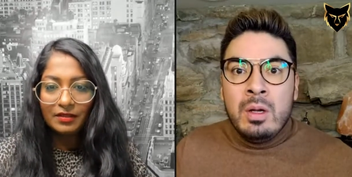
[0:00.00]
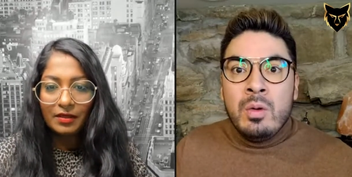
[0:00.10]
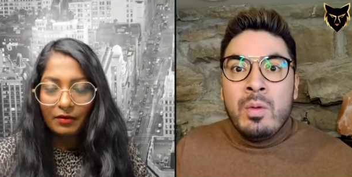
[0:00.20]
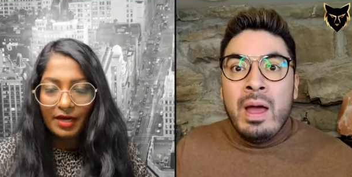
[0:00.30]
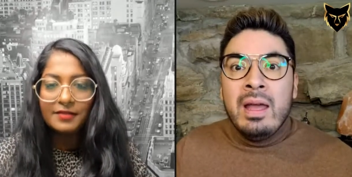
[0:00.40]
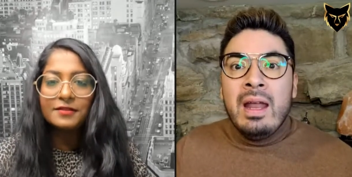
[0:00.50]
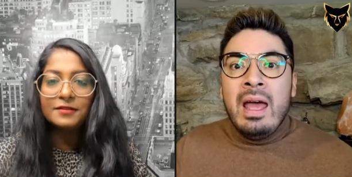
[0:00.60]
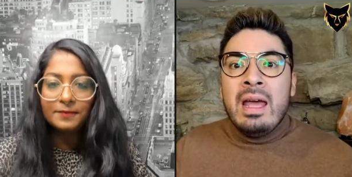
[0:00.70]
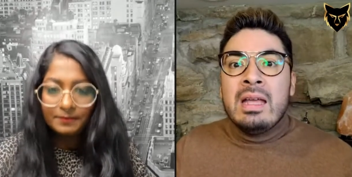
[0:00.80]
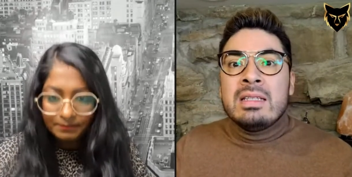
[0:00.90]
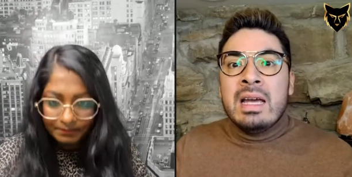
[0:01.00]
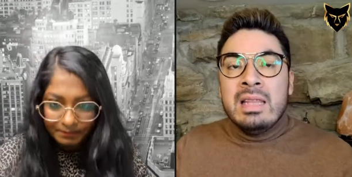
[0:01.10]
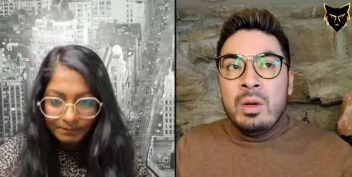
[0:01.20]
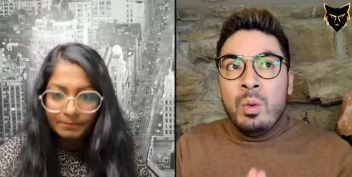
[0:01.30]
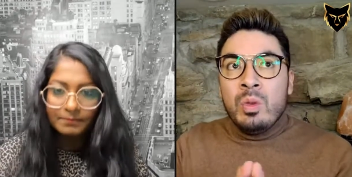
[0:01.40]
Speaker 1: Right. And I
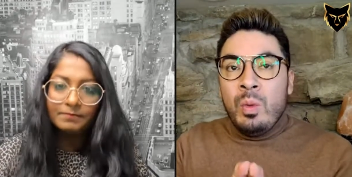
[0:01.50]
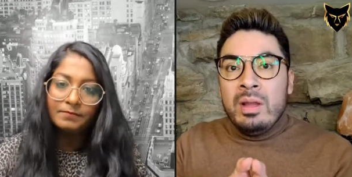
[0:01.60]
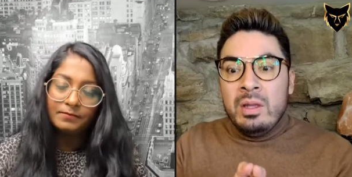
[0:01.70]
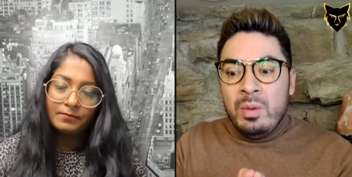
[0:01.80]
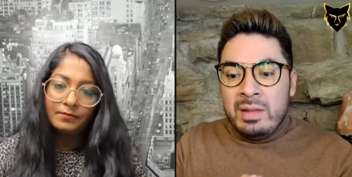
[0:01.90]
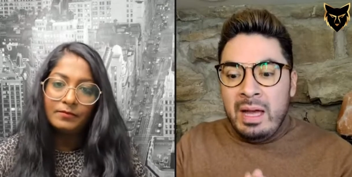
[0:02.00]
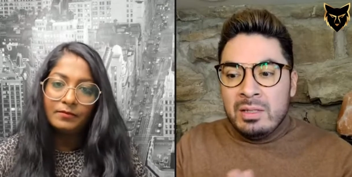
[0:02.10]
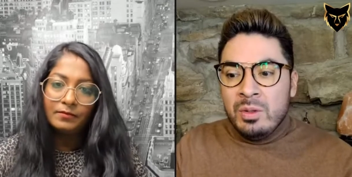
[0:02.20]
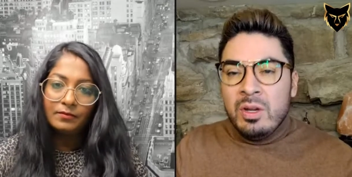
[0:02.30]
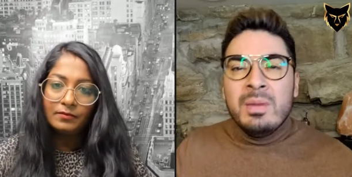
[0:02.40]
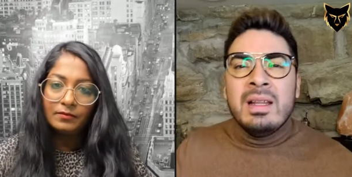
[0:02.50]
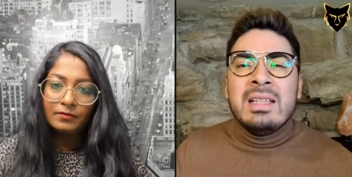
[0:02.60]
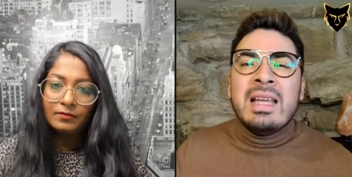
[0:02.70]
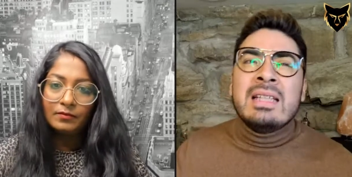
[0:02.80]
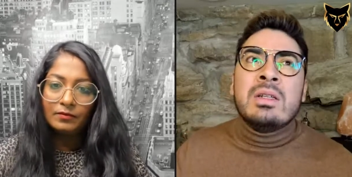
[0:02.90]
think with one thing with that too, Darmin, is
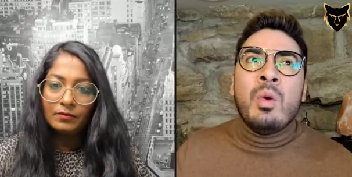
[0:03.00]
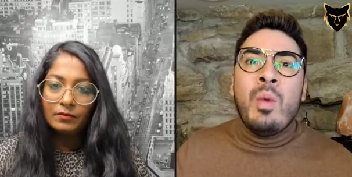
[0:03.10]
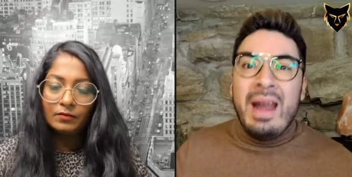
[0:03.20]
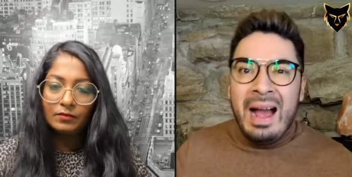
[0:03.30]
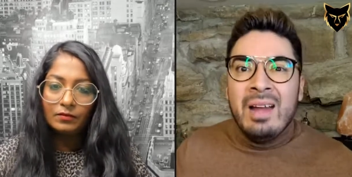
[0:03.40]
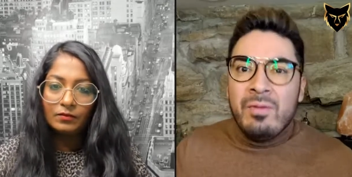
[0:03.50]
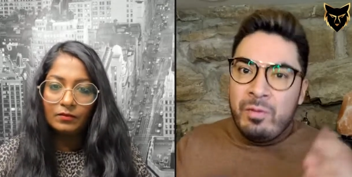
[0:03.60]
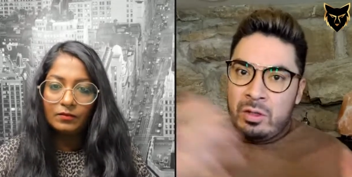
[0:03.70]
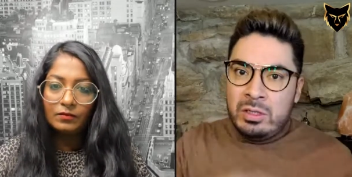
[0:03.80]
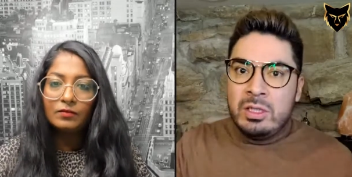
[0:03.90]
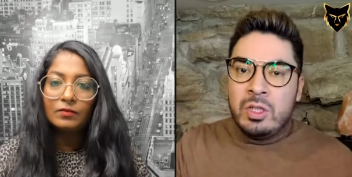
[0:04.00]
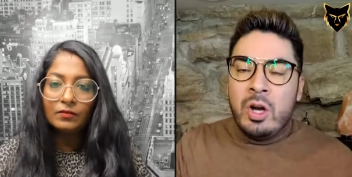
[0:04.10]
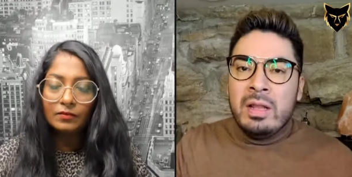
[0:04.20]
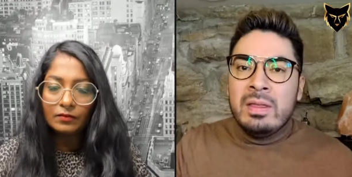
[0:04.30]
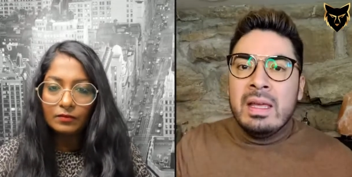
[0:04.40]
that when I first
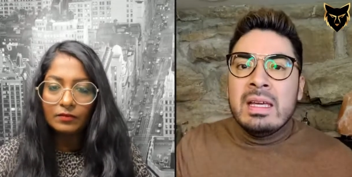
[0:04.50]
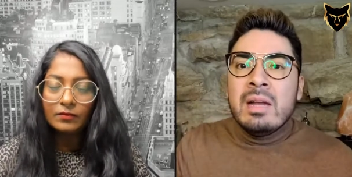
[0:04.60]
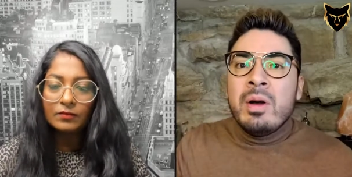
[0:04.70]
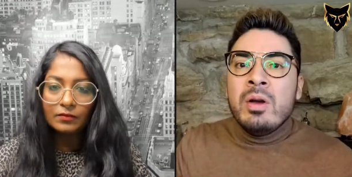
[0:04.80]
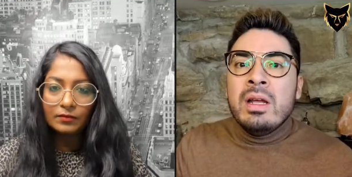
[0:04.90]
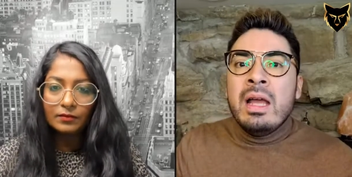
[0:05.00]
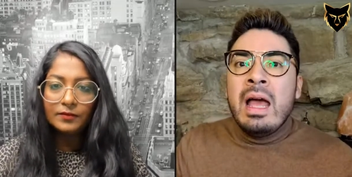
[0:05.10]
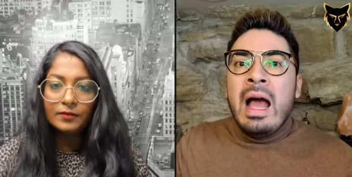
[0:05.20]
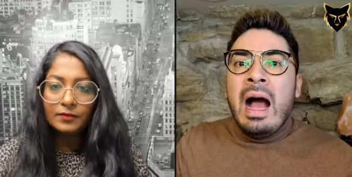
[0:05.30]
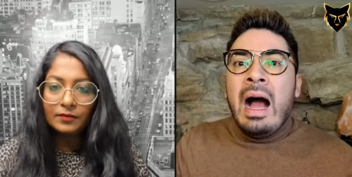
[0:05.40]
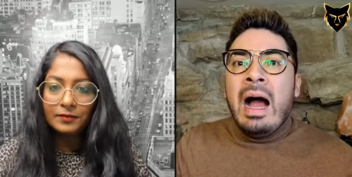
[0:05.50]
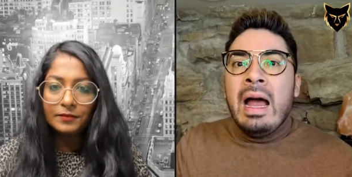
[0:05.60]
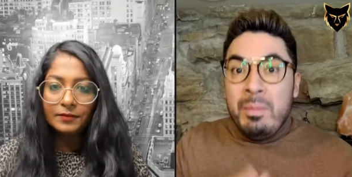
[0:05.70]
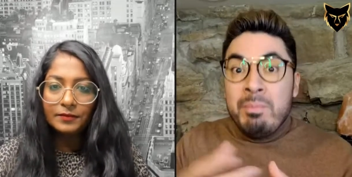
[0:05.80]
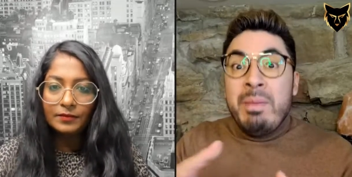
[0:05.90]
started thinking about it,
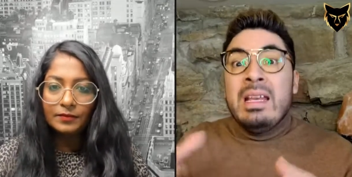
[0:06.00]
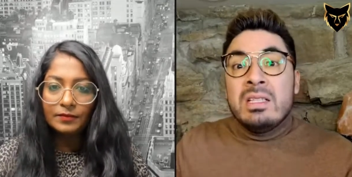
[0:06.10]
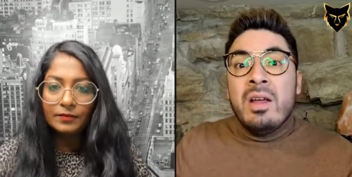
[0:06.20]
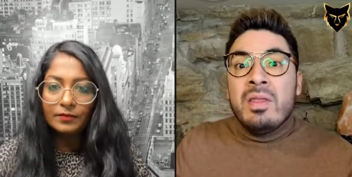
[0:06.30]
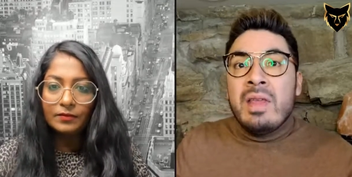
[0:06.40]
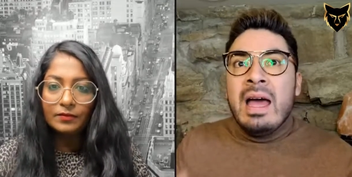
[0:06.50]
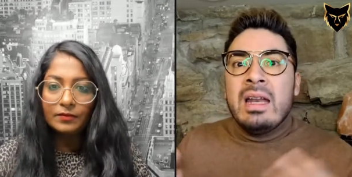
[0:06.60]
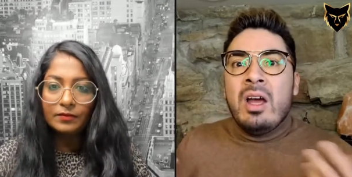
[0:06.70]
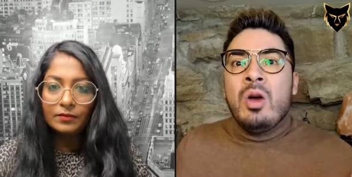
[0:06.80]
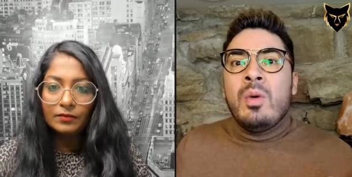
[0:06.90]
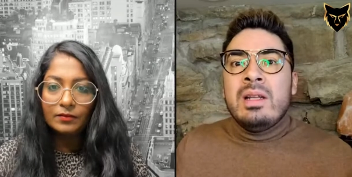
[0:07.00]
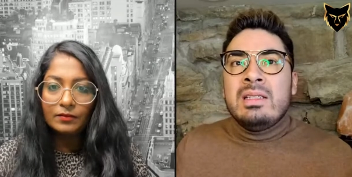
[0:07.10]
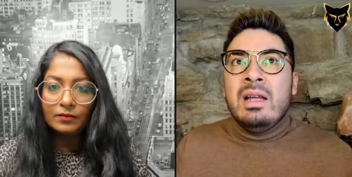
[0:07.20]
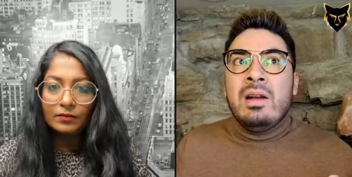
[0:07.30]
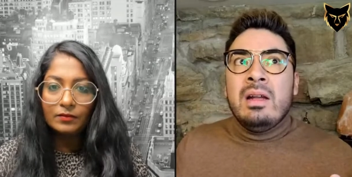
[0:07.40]
I based on that, I already
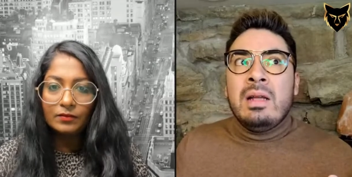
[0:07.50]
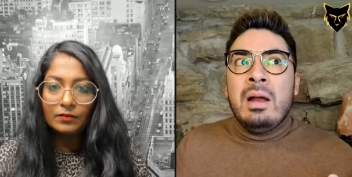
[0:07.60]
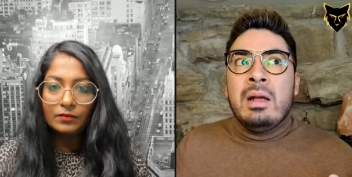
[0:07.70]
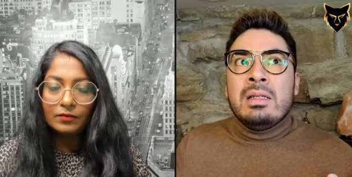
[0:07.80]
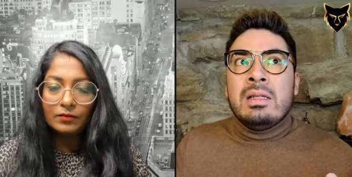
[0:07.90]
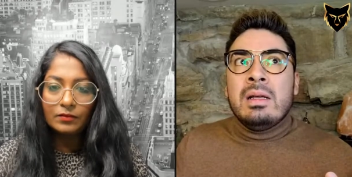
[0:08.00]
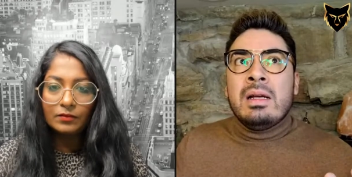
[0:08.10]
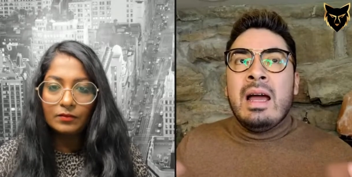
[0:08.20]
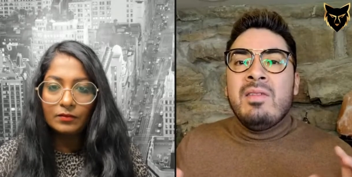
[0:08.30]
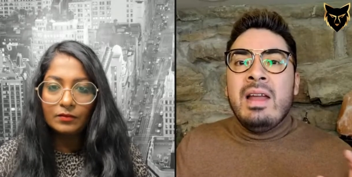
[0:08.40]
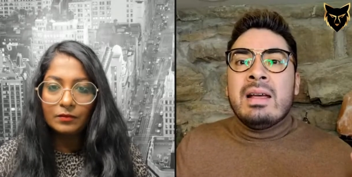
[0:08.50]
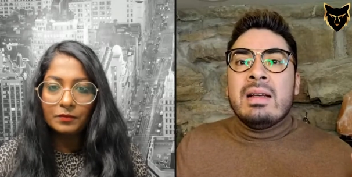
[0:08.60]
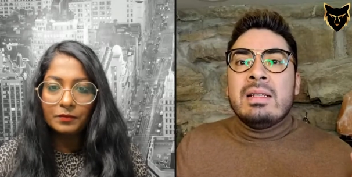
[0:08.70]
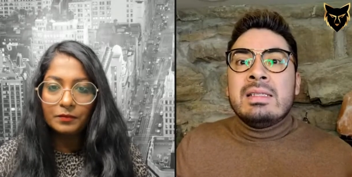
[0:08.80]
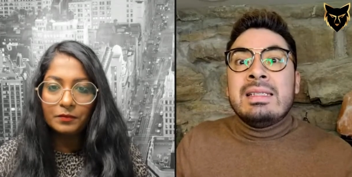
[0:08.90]
started kind of
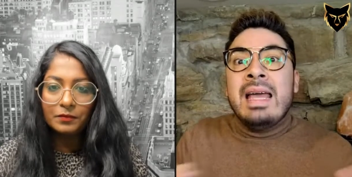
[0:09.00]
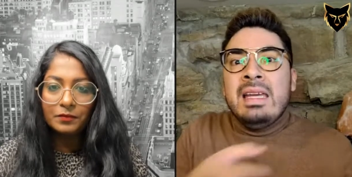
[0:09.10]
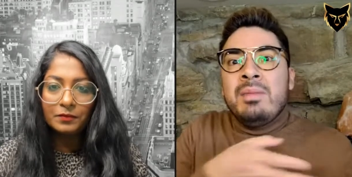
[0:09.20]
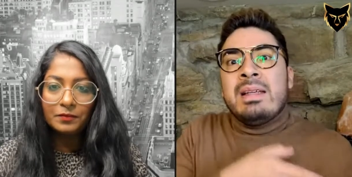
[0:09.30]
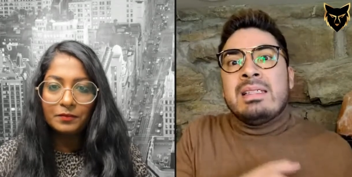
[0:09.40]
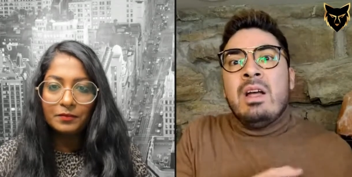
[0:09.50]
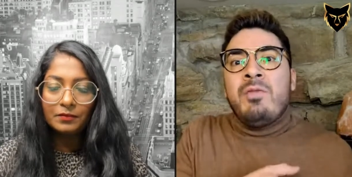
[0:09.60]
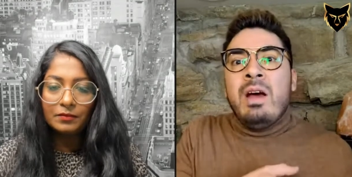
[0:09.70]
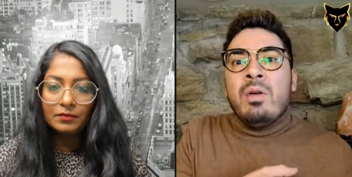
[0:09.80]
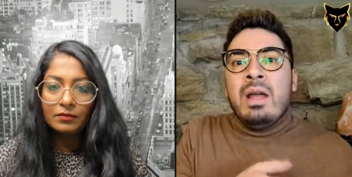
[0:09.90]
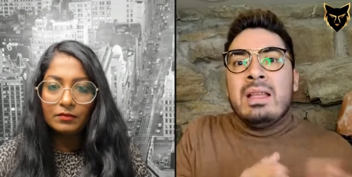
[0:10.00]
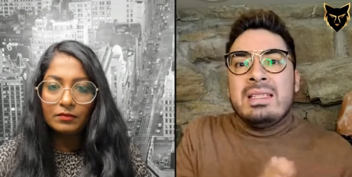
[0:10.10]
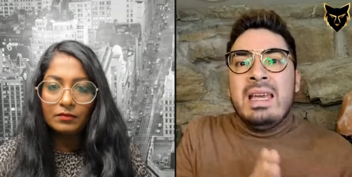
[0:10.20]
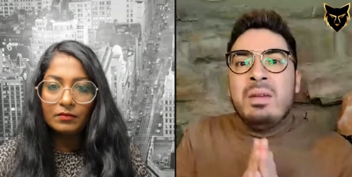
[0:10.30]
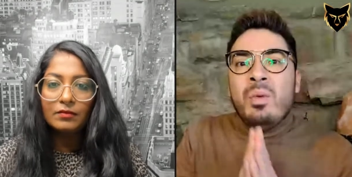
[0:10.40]
like psyching myself out and
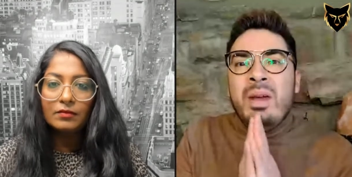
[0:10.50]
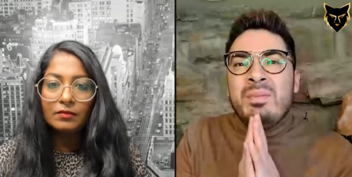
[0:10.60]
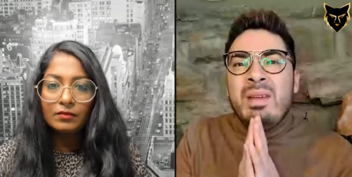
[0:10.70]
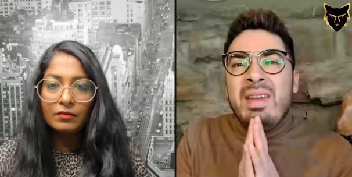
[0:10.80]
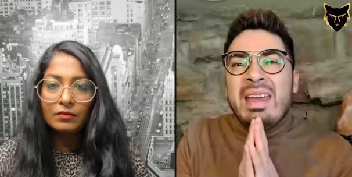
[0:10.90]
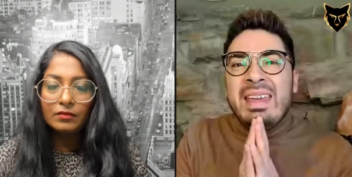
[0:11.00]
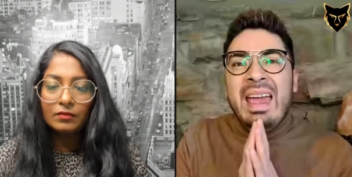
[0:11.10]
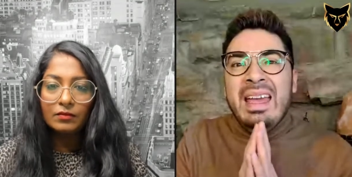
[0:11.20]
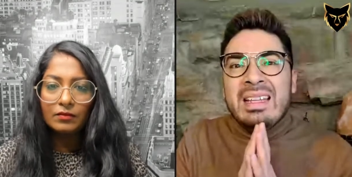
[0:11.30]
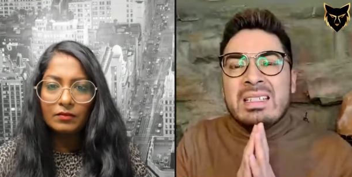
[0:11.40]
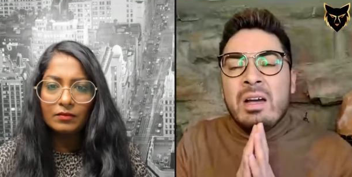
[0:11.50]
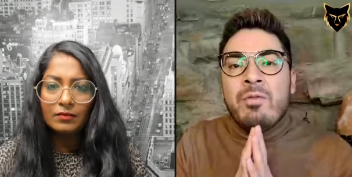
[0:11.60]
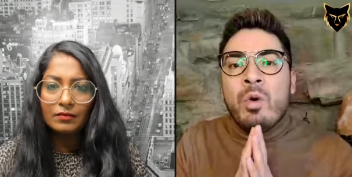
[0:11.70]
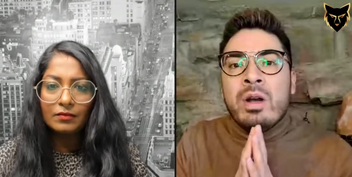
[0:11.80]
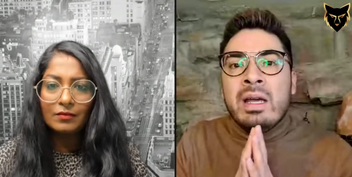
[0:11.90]
saying, wait, maybe I can't
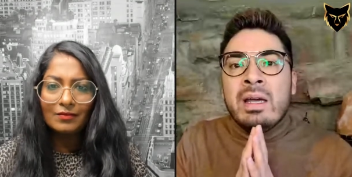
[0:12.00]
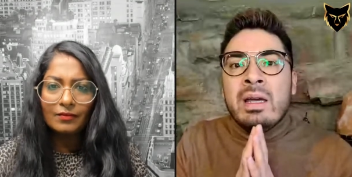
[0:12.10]
afford it.